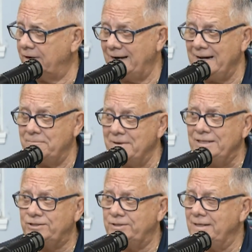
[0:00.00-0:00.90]
I didn't even
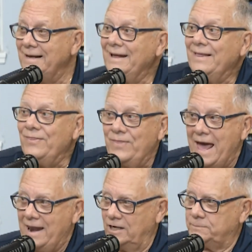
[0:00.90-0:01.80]
mention
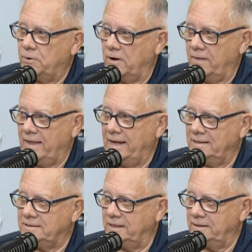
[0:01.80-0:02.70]
that as part of the 8
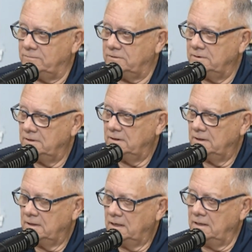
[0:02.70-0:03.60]
teams.
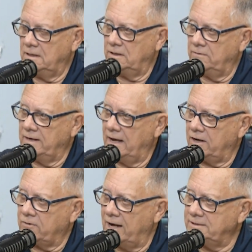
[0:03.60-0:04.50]
And then you got
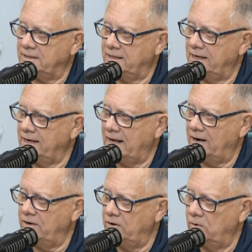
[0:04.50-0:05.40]
Christ the King out of
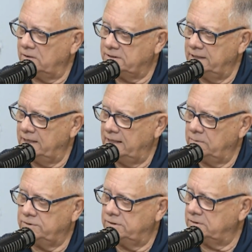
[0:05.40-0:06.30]
New York City,
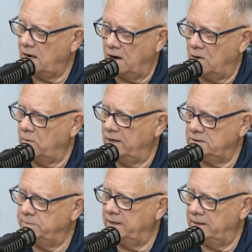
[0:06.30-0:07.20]
which has always
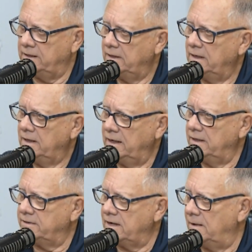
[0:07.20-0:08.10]
been in
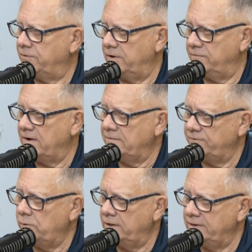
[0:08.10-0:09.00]
the top 35 or
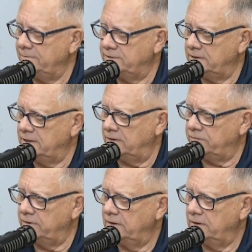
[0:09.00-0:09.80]
40 teams in the country.